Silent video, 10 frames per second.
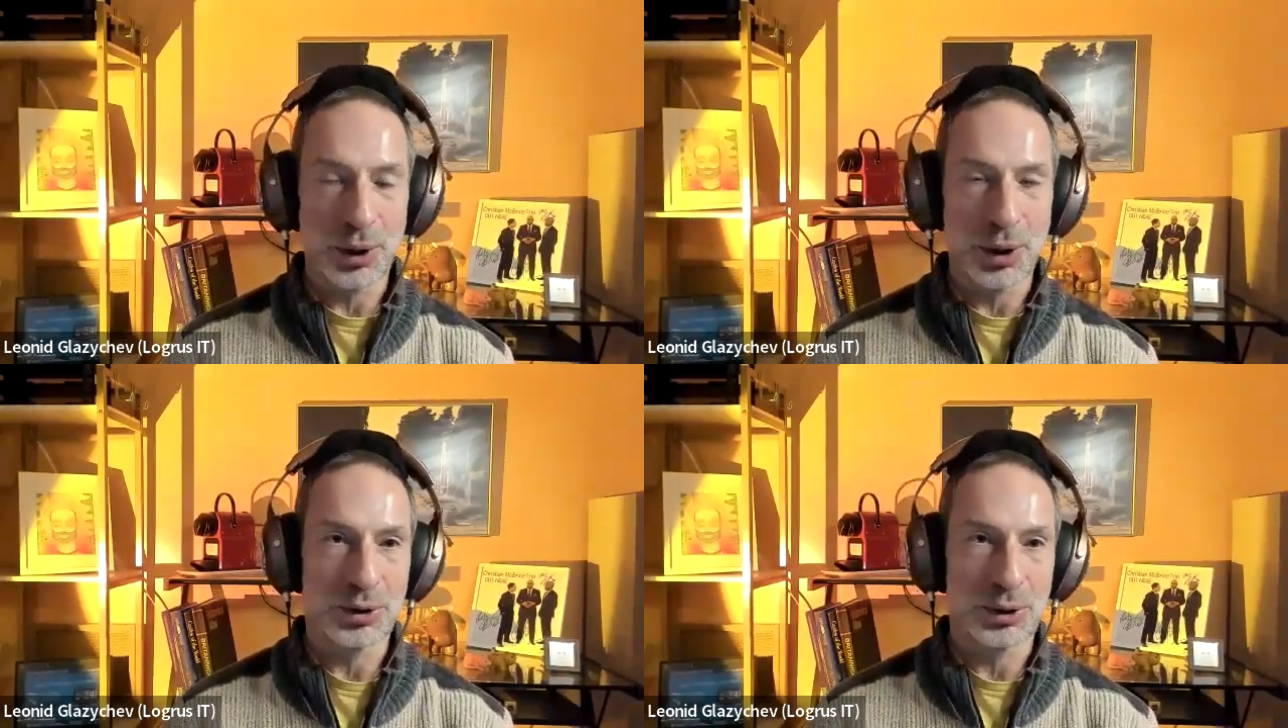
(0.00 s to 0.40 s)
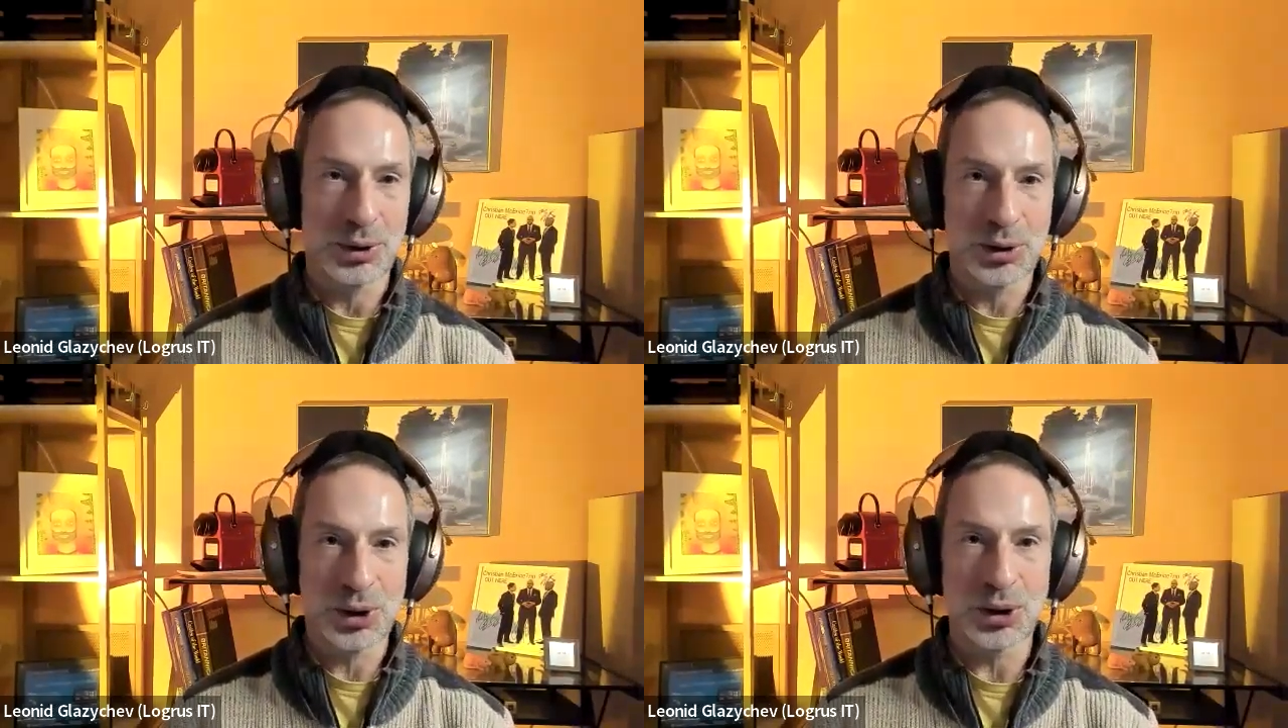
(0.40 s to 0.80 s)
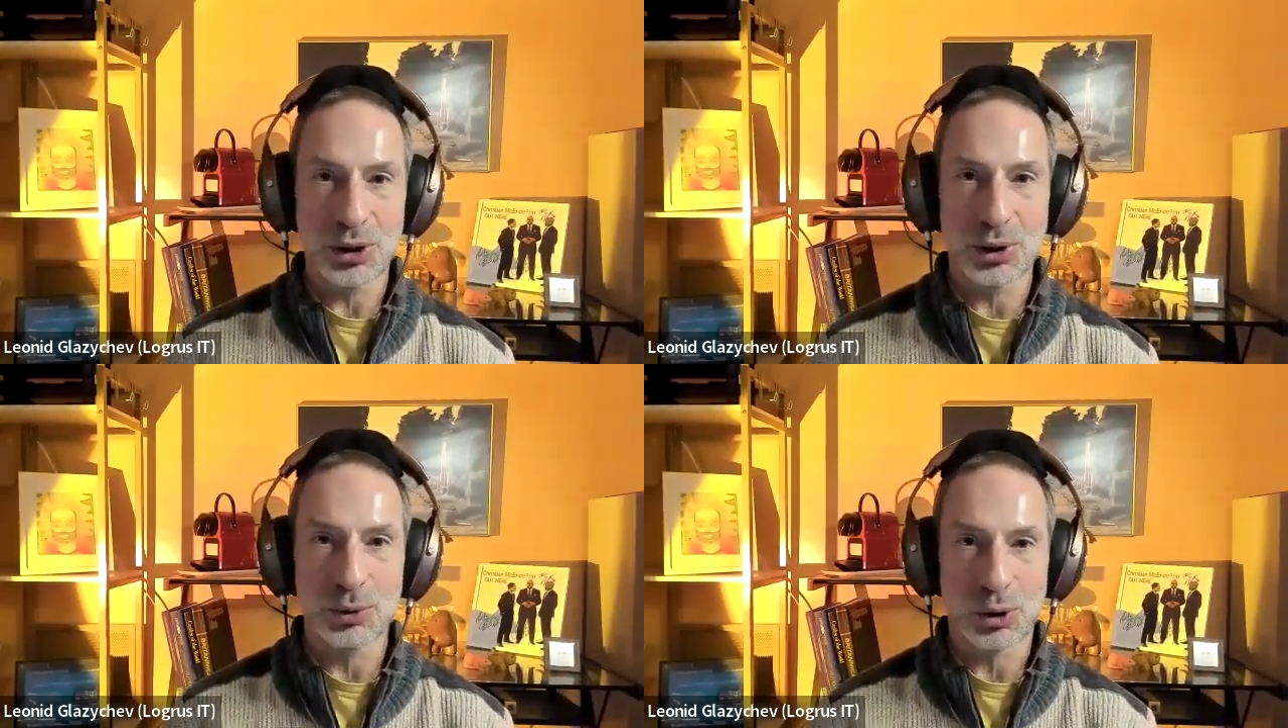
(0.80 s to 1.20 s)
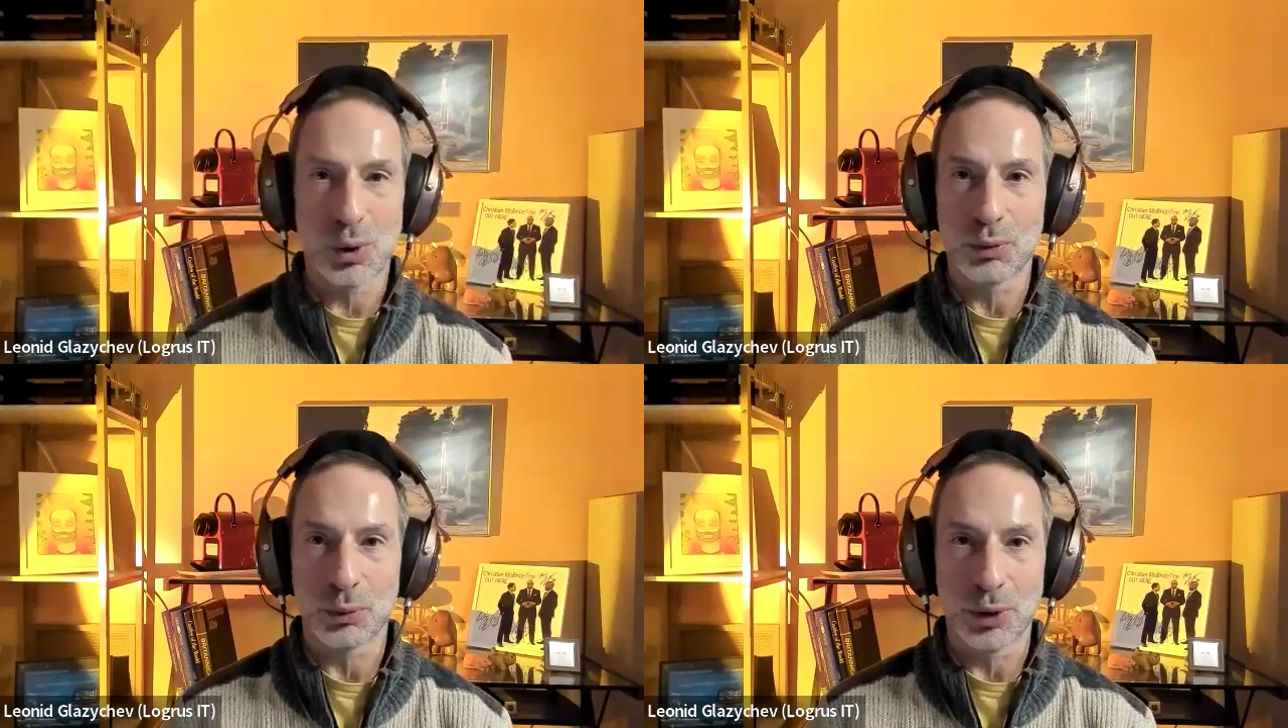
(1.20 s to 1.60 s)
without any system,
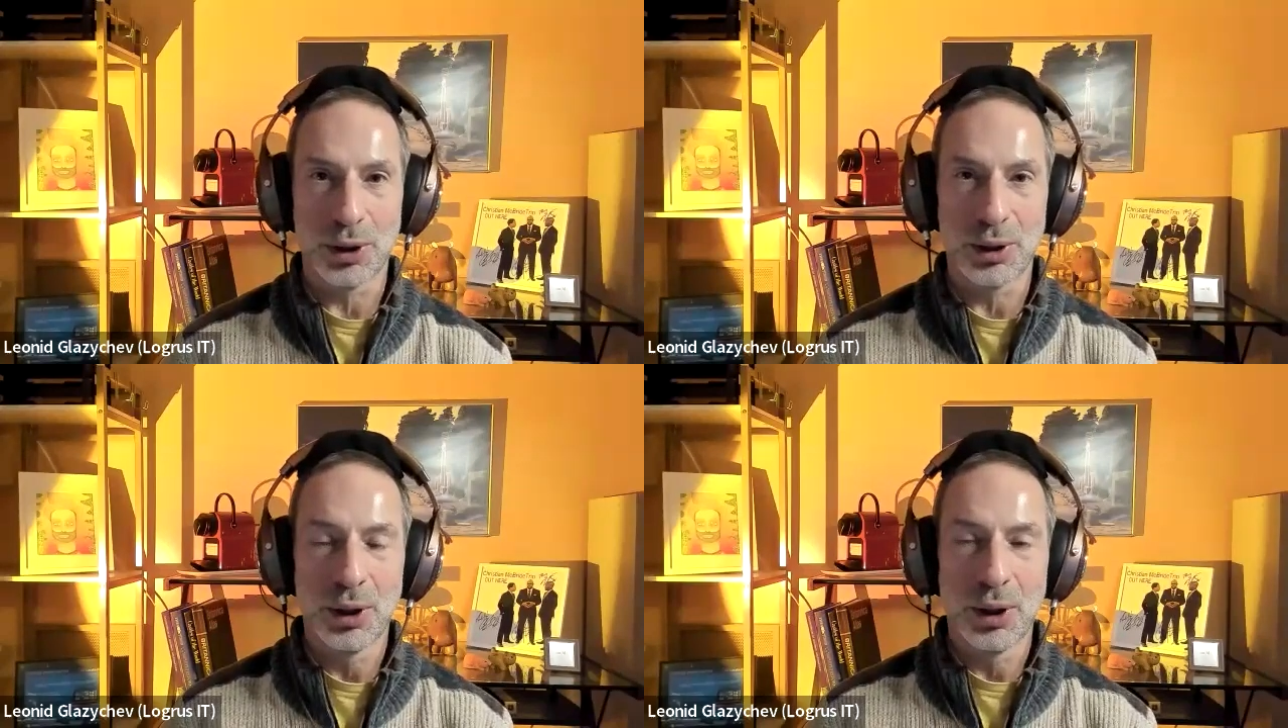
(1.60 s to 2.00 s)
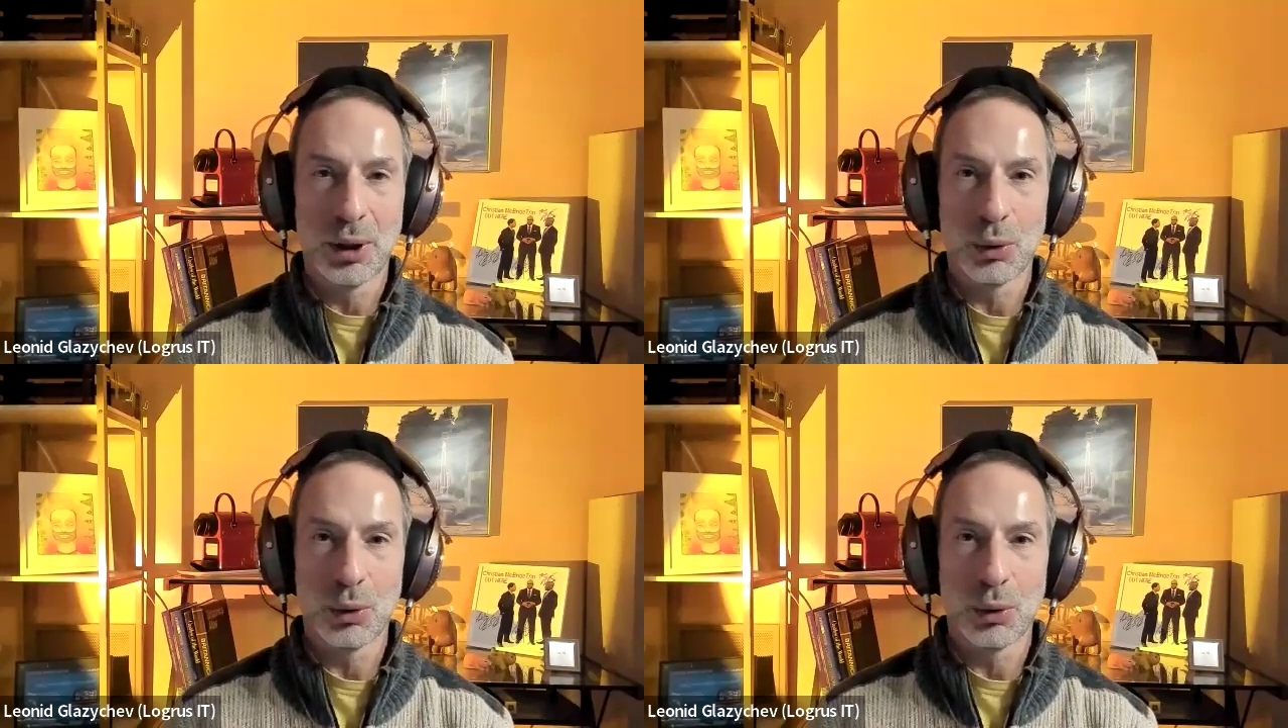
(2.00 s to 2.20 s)
software,